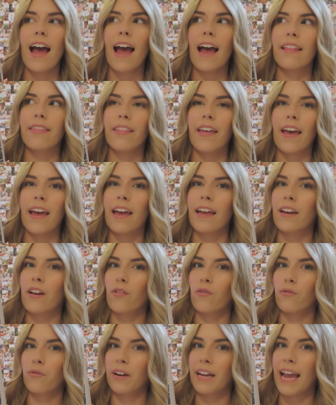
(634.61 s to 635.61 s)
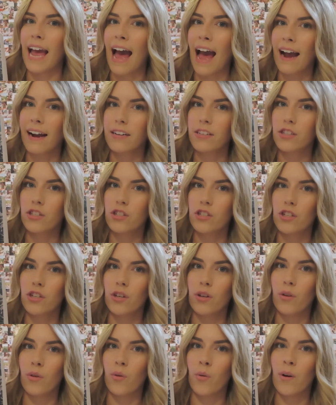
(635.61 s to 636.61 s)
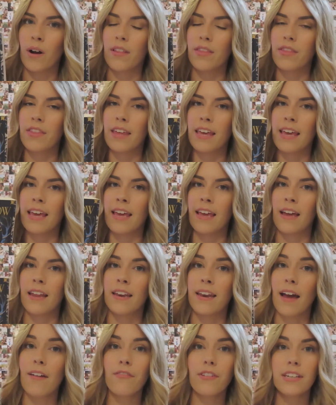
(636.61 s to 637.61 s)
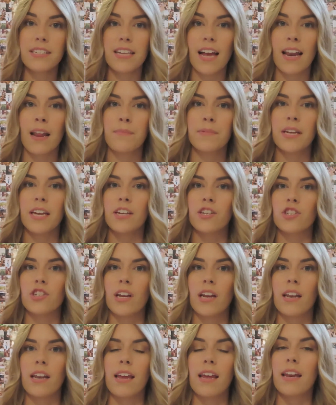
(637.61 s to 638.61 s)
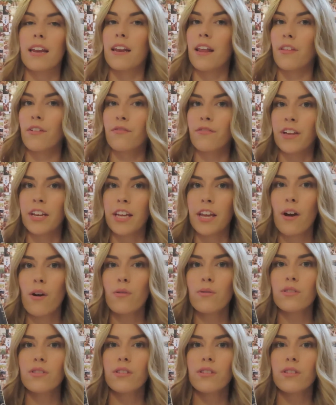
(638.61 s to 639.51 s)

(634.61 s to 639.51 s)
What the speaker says: and then react to the Netflix adaptation in another video.